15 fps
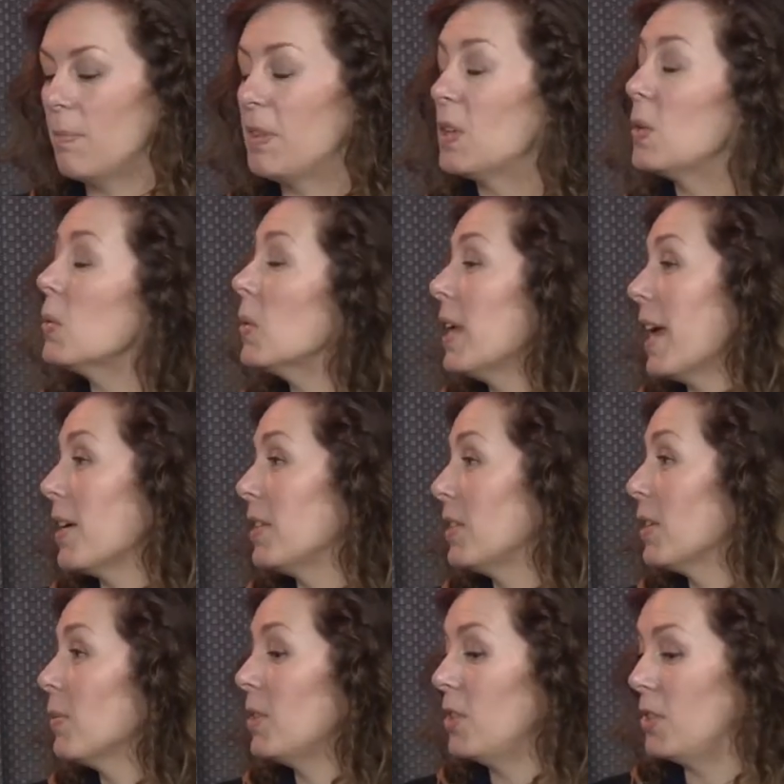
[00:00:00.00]
the Google
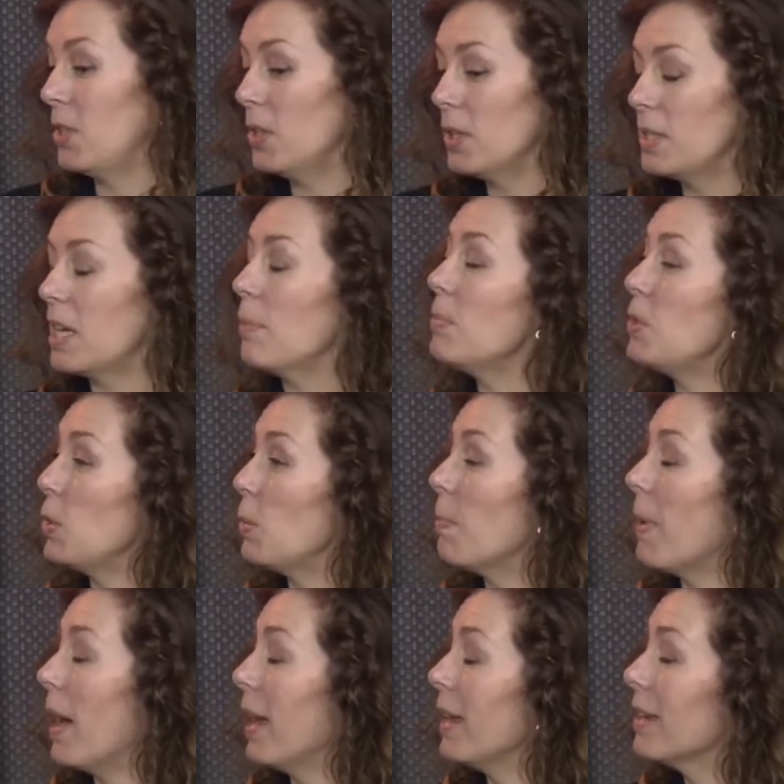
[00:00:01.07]
Calendar, which is hooked up to
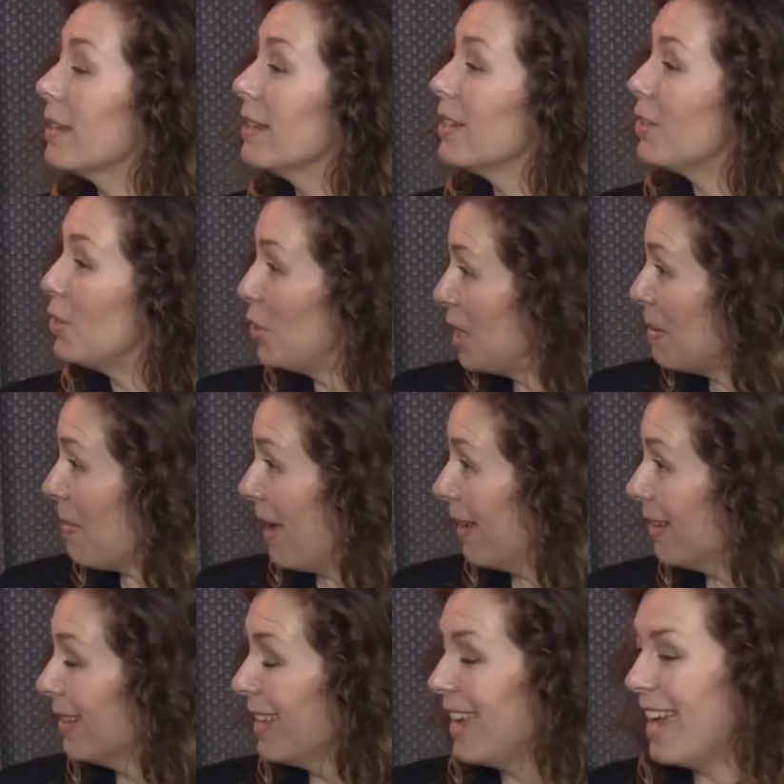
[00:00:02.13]
my
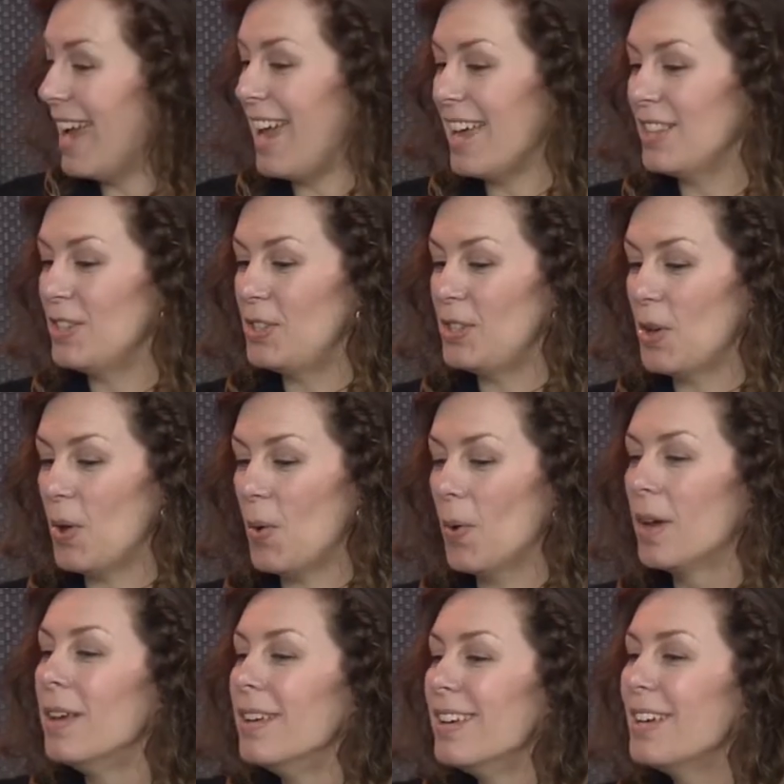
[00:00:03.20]
Gmail. And so
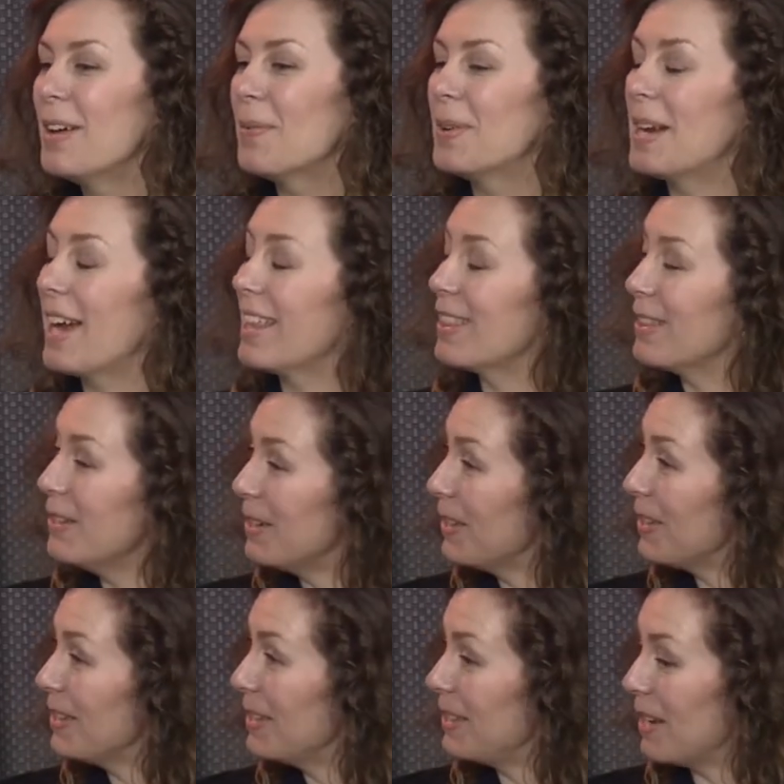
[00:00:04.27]
when I look
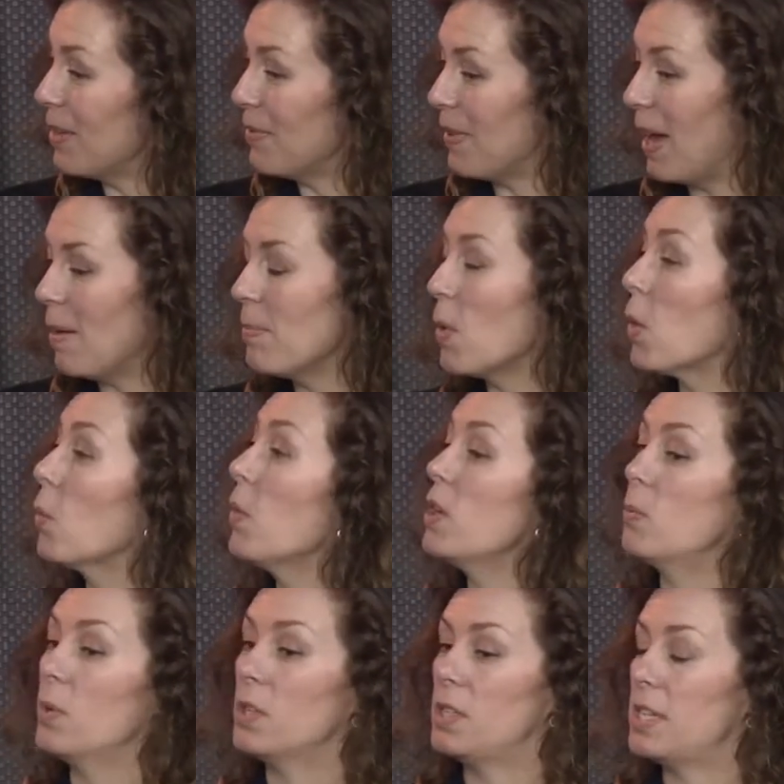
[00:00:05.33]
this stuff up, or when
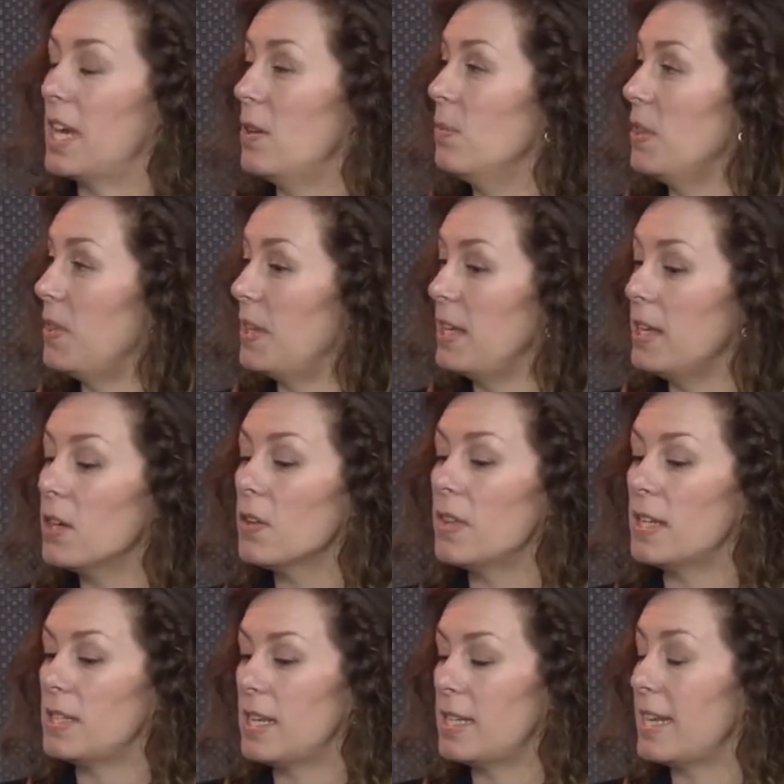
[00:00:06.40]
we're done with the year,
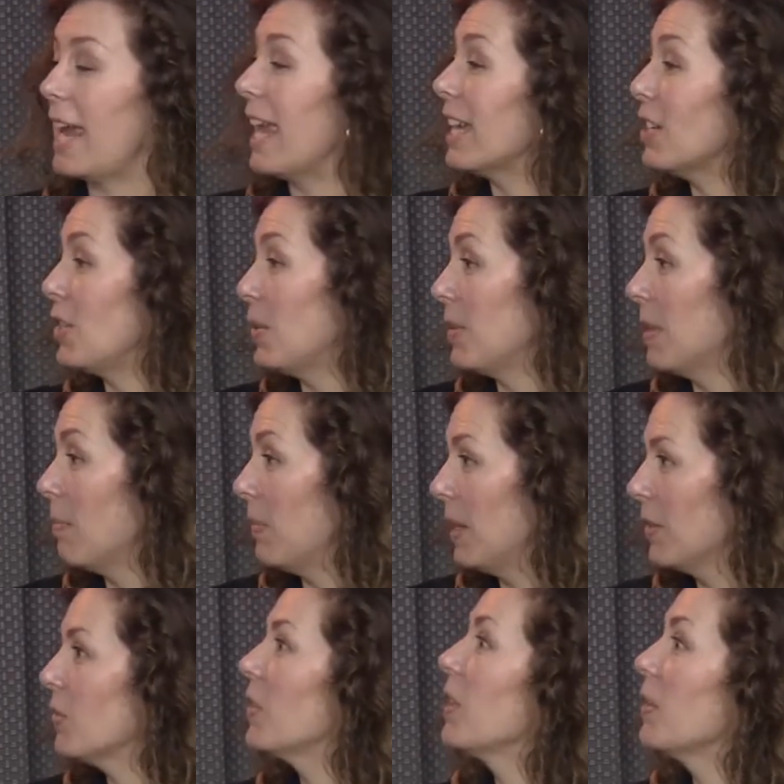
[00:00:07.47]
they tend to hand you something
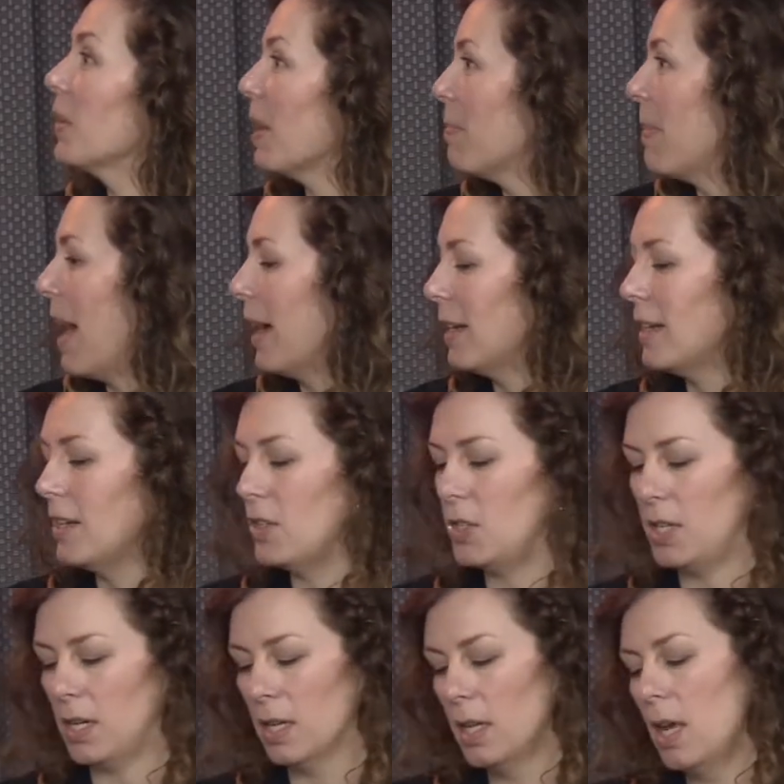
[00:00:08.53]
so that you'll come back next
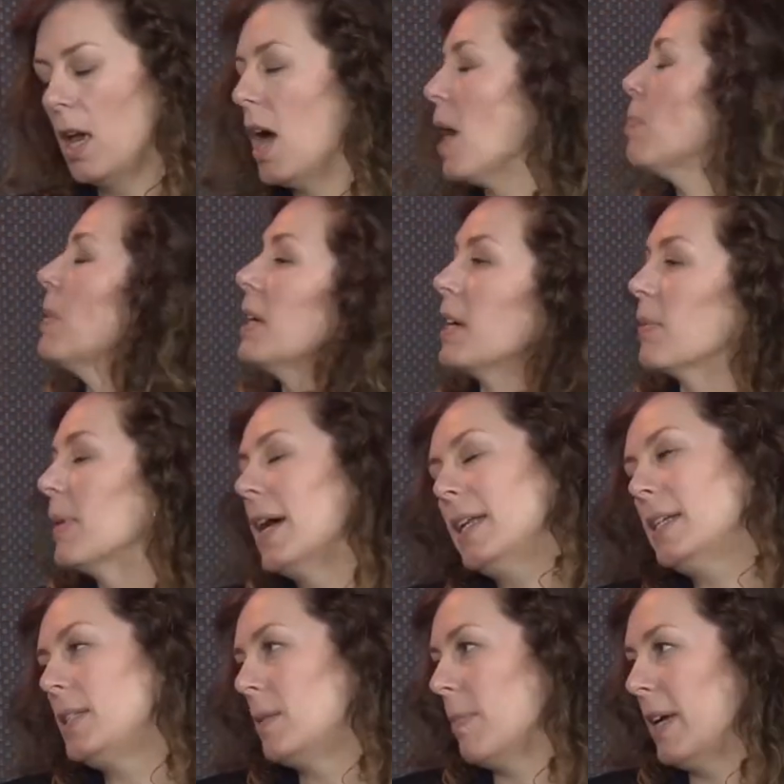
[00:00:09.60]
year. I plug it right
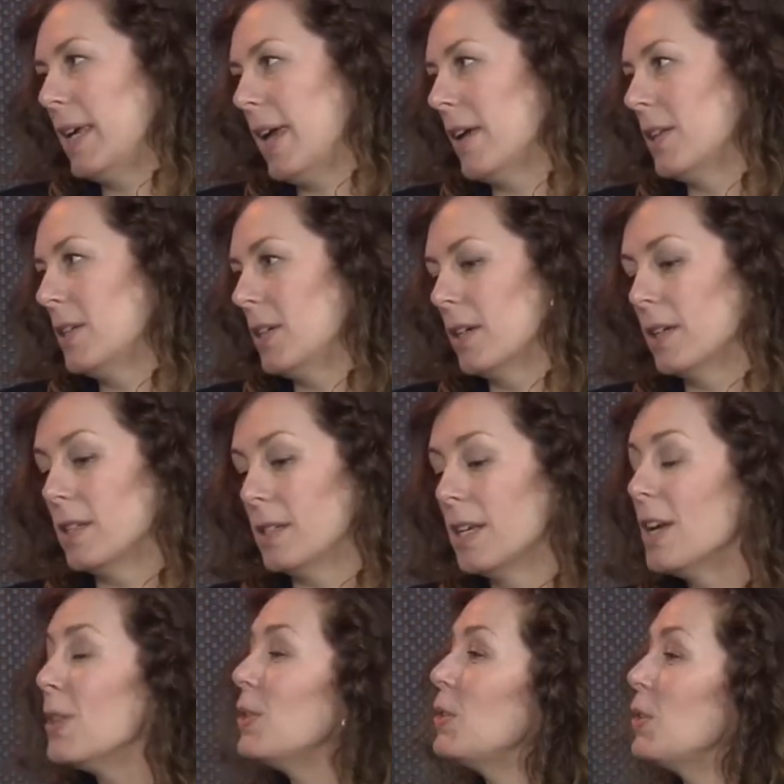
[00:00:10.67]
into my calendar because
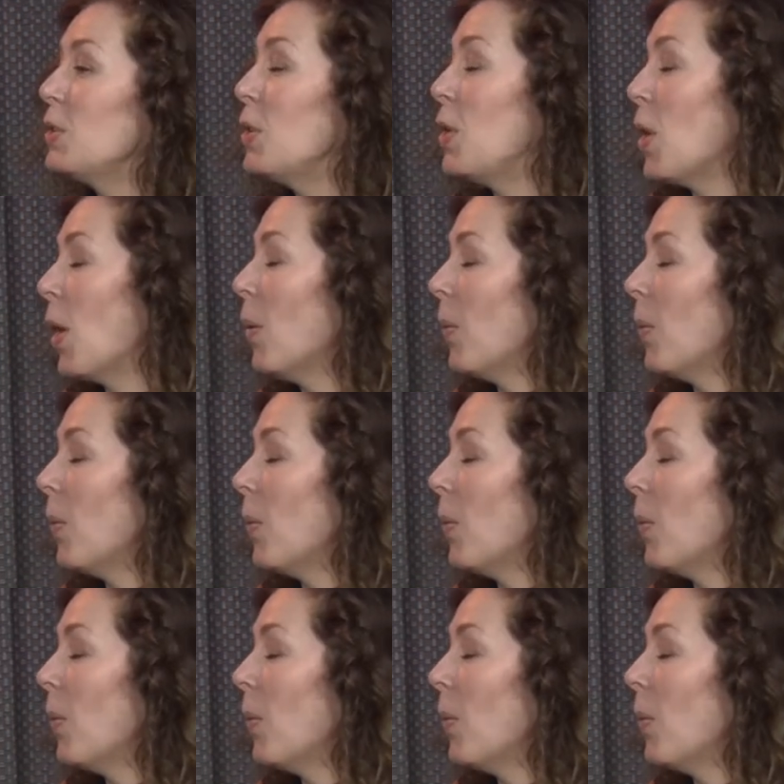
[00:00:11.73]
there's just no